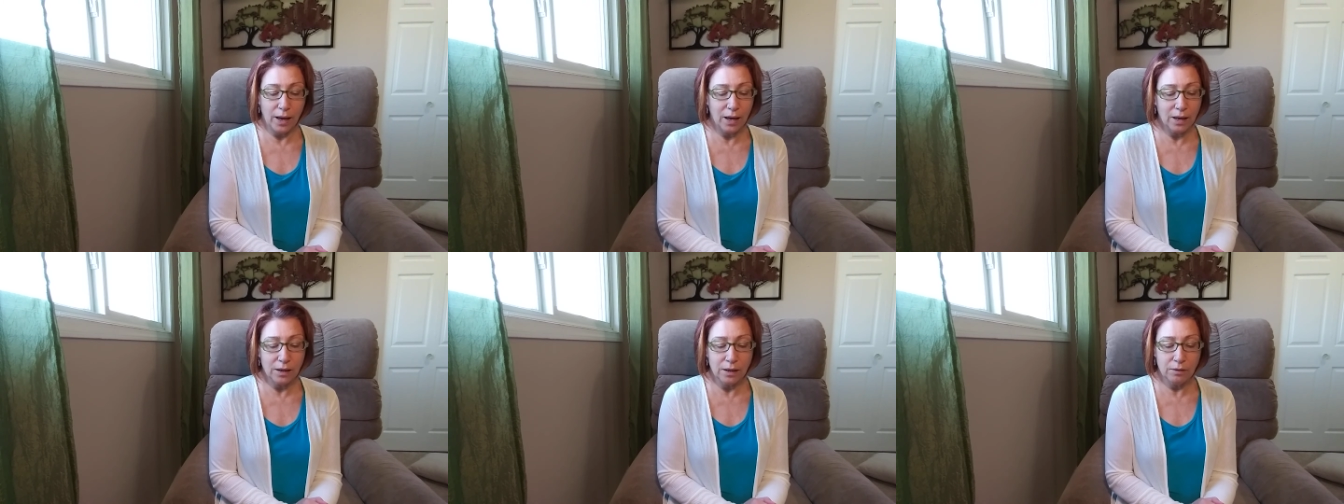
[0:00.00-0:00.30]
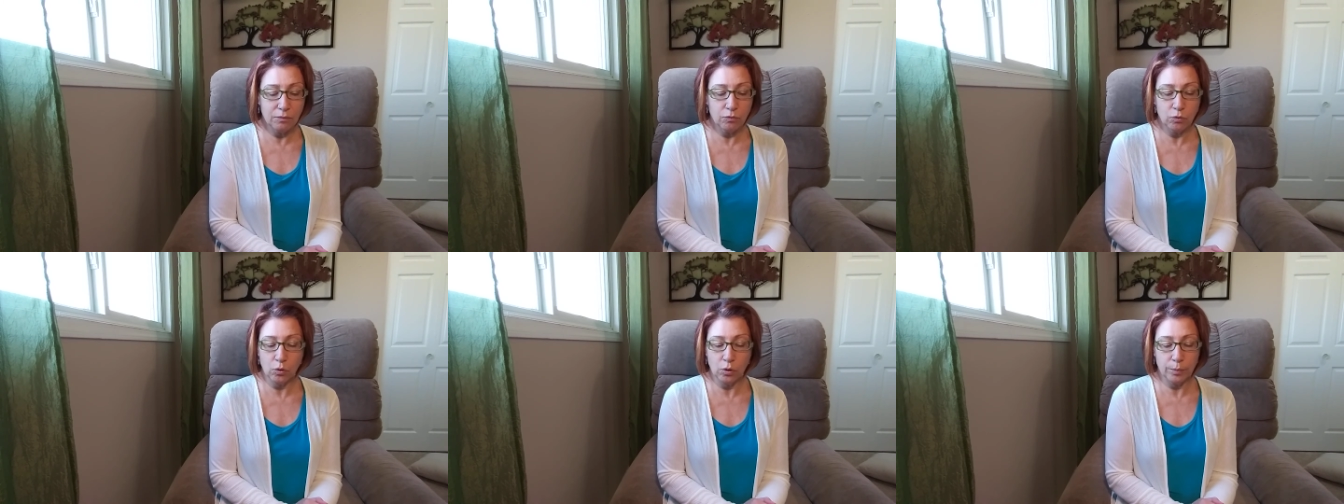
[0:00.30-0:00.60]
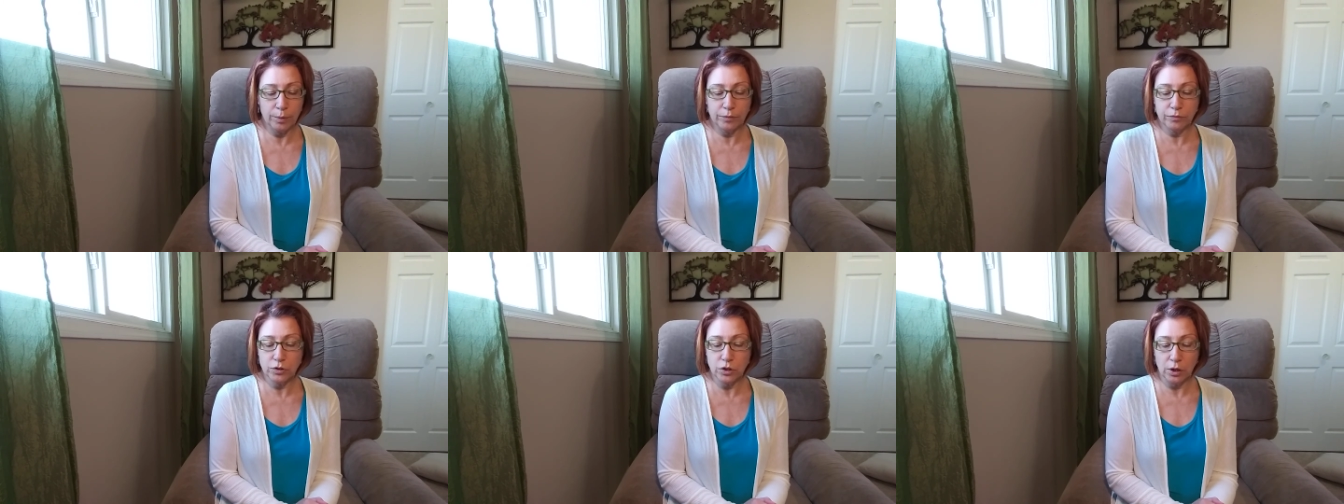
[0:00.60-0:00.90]
any
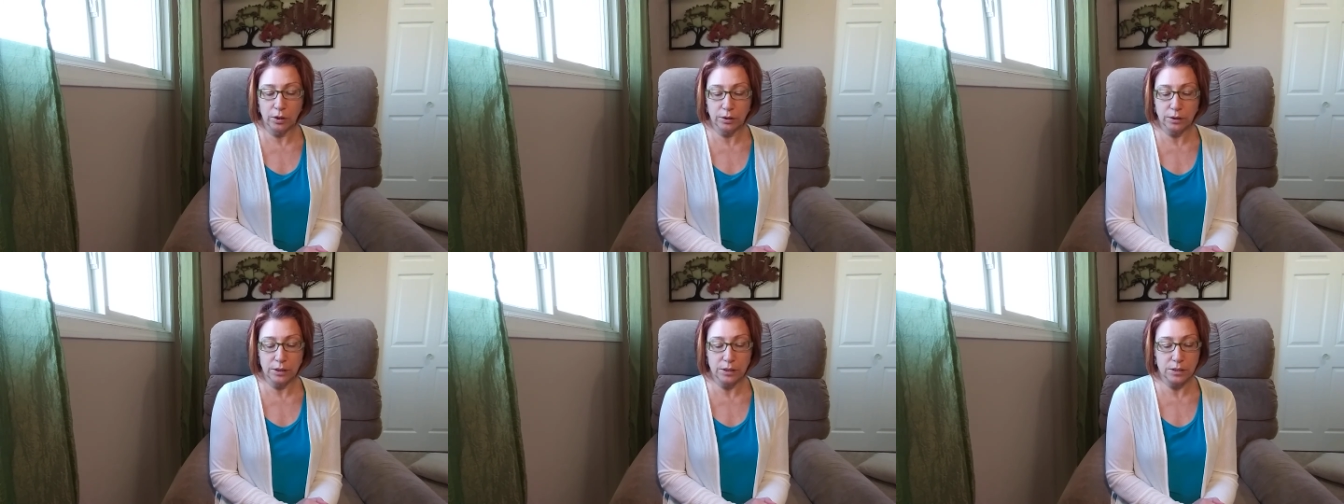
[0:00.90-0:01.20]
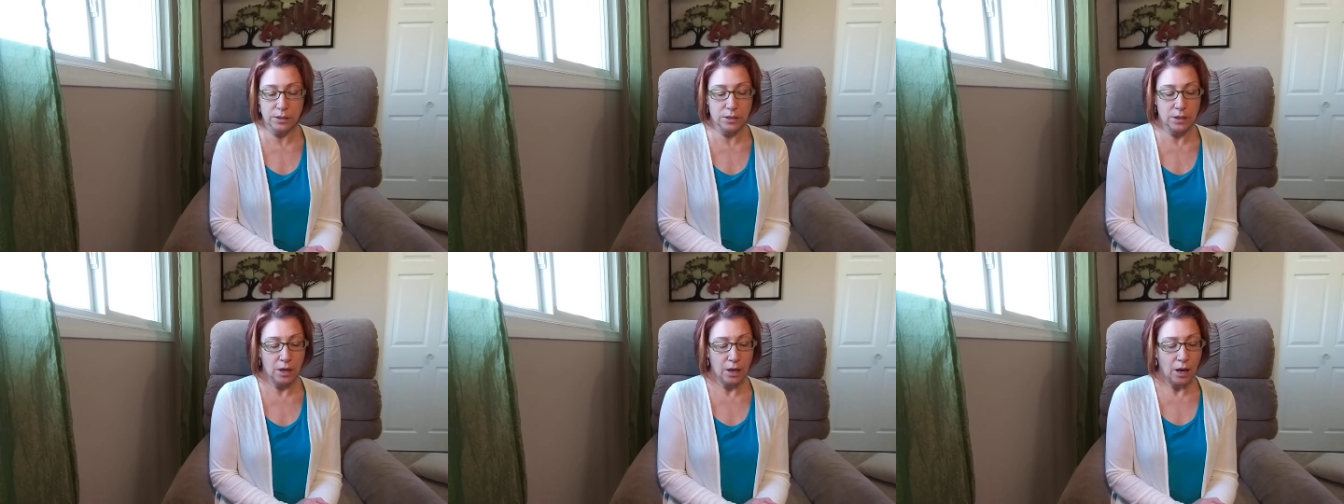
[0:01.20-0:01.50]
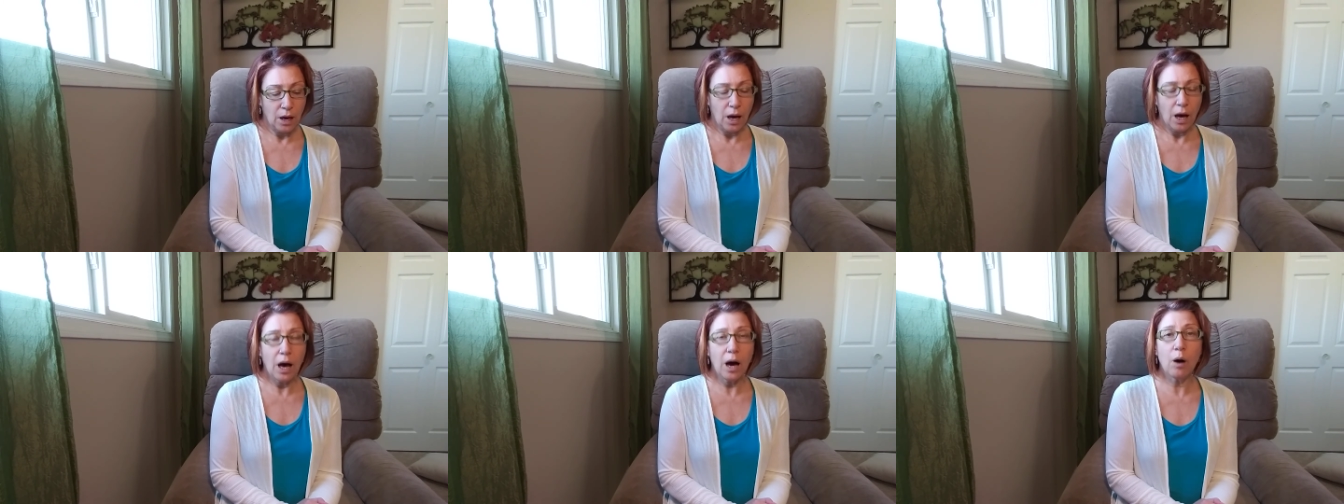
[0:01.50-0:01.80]
form of darkness,
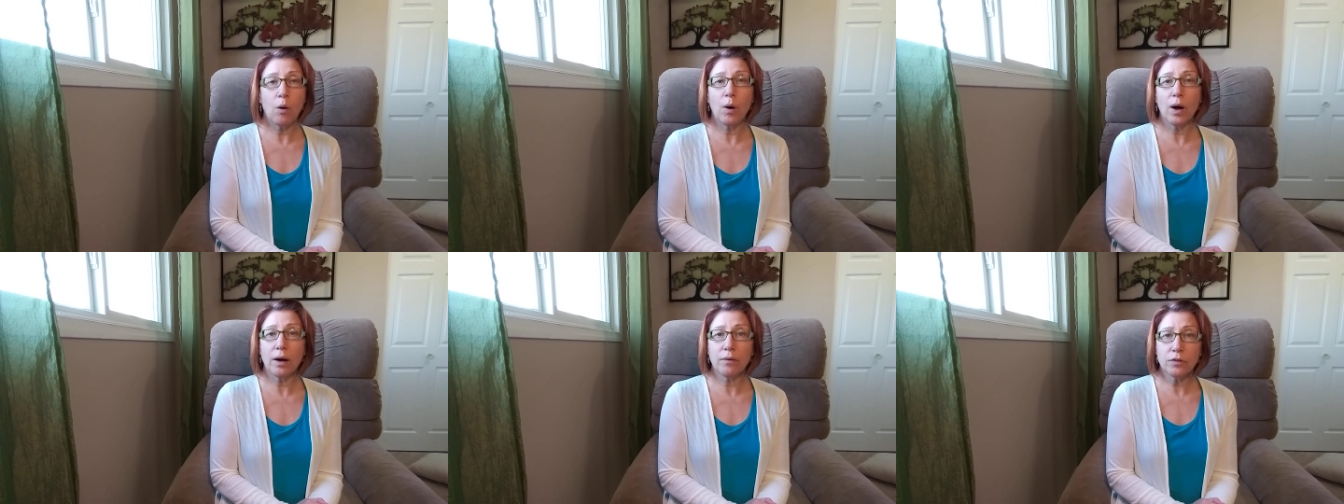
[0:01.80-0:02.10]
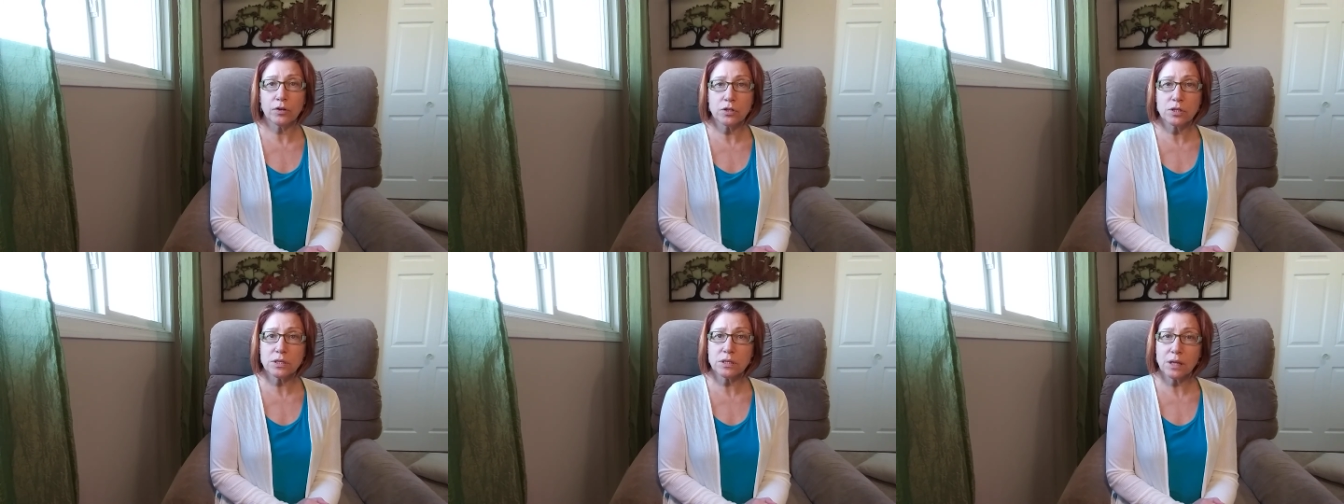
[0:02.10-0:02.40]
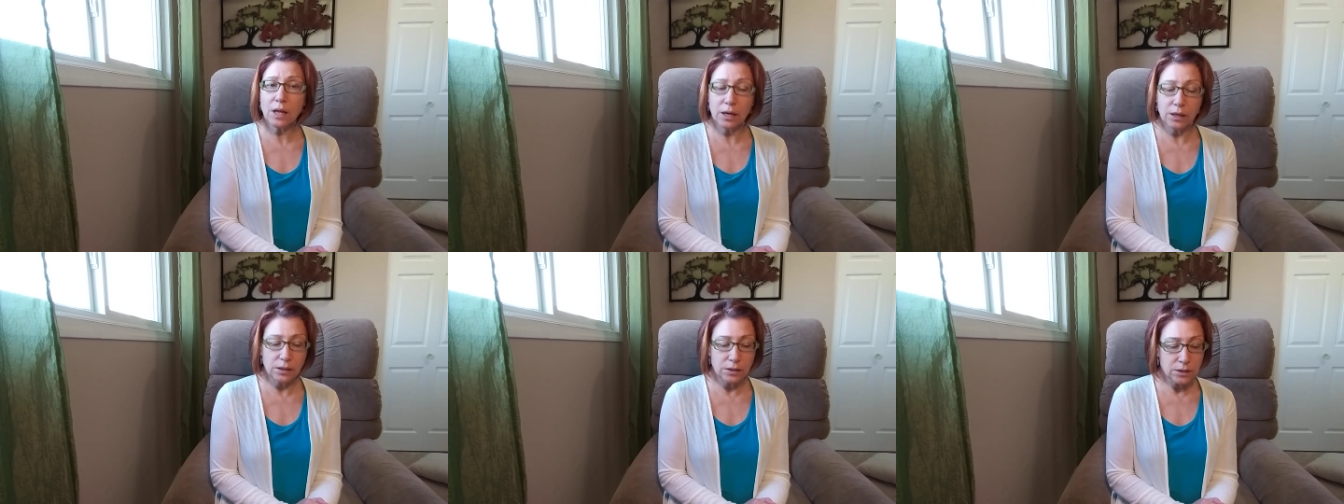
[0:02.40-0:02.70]
however
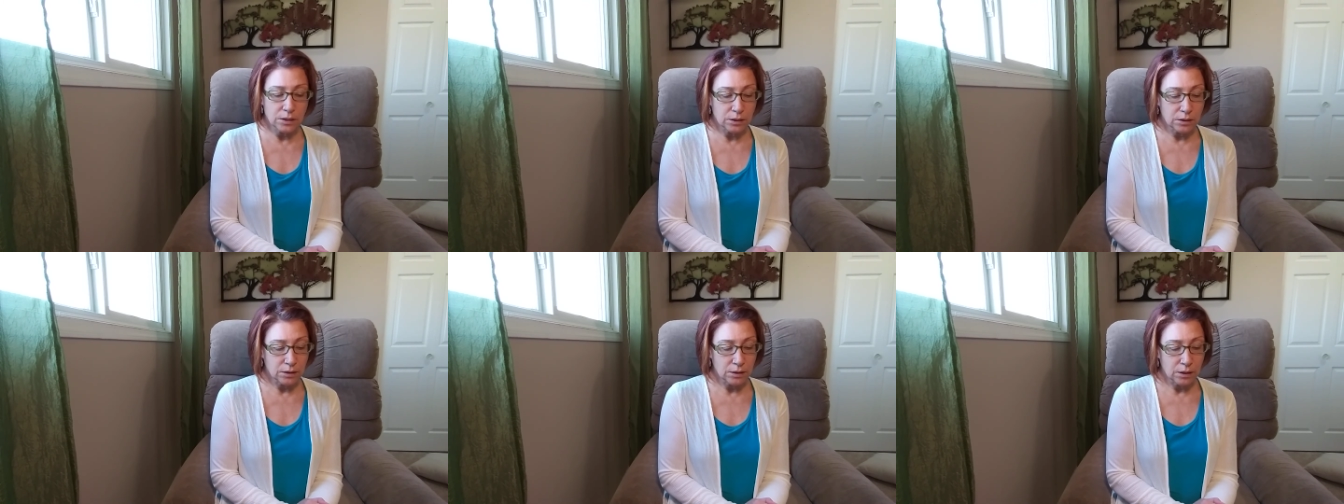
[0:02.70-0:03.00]
slight,